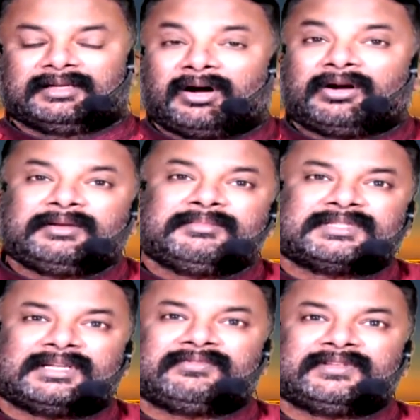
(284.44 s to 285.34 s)
God
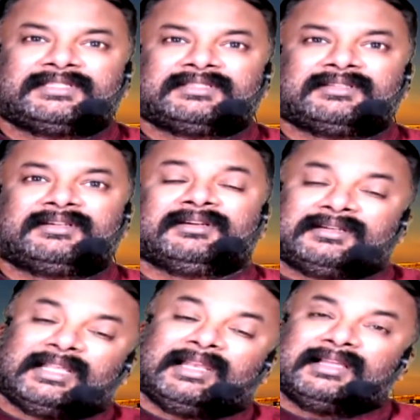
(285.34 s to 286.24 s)
himself is
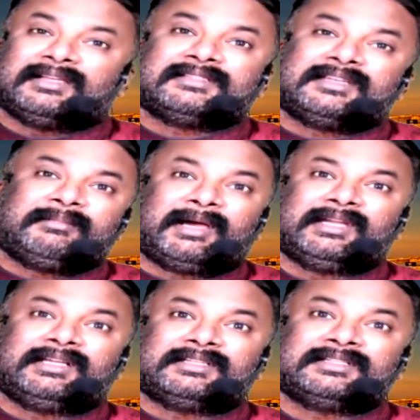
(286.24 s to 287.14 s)
telling us and
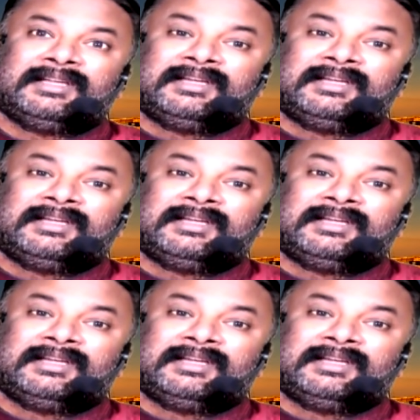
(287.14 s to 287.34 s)
reminding us,